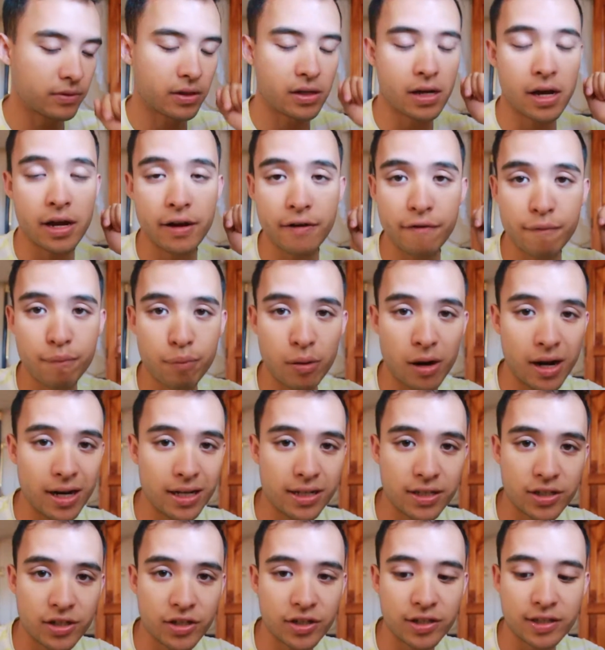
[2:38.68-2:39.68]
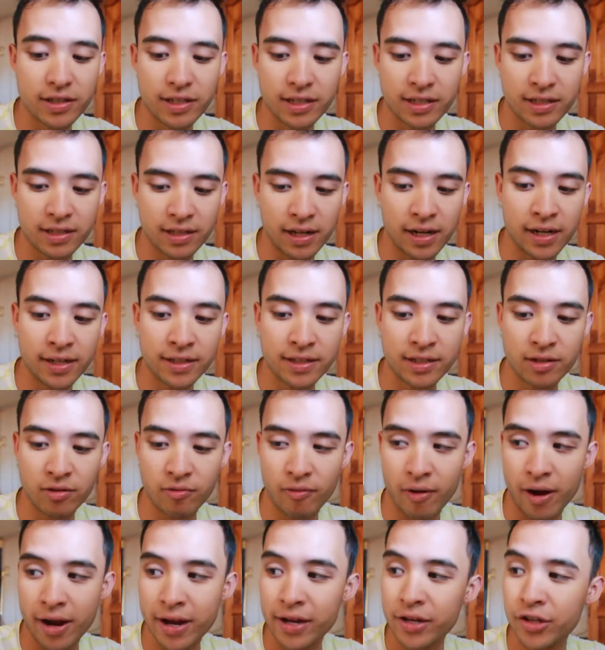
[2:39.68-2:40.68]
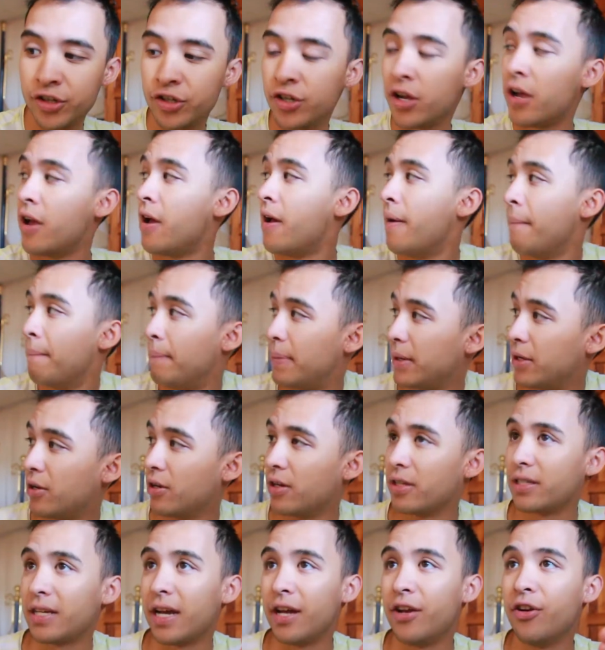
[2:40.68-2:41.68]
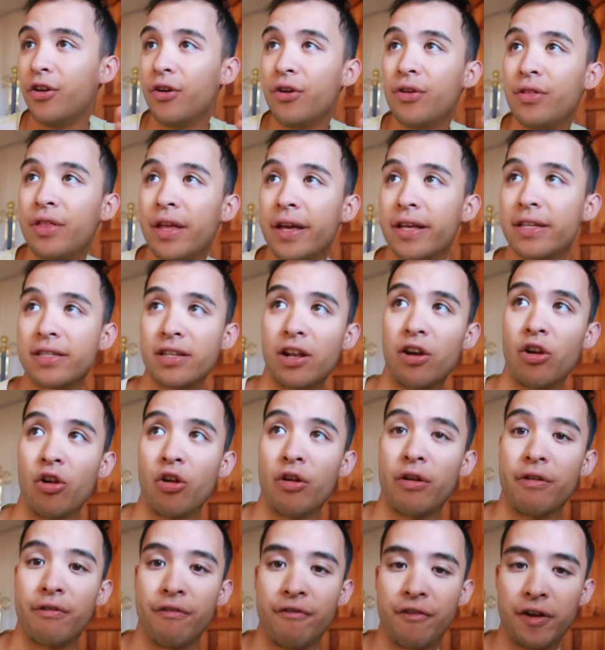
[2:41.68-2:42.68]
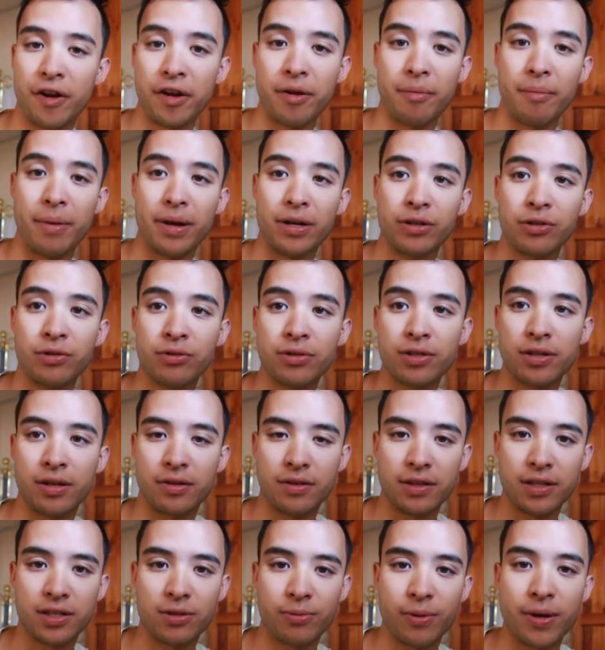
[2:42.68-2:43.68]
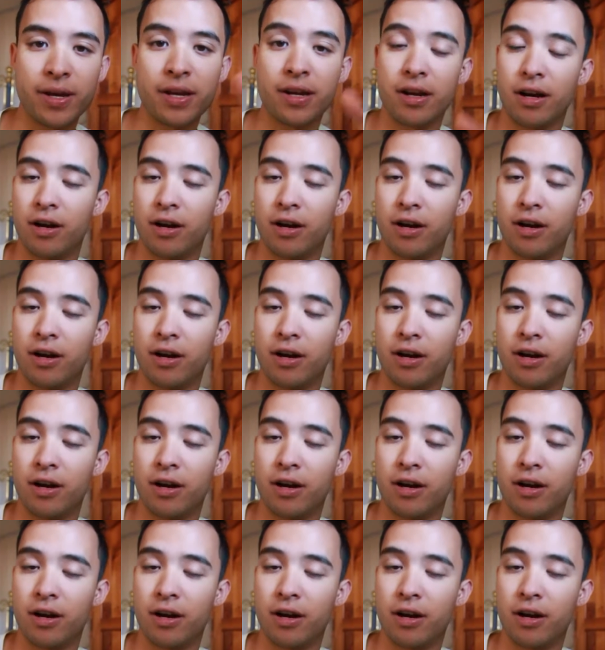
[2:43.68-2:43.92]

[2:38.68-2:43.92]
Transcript: And if price just decides to range, because I know there's a lot of fundamentals on this week.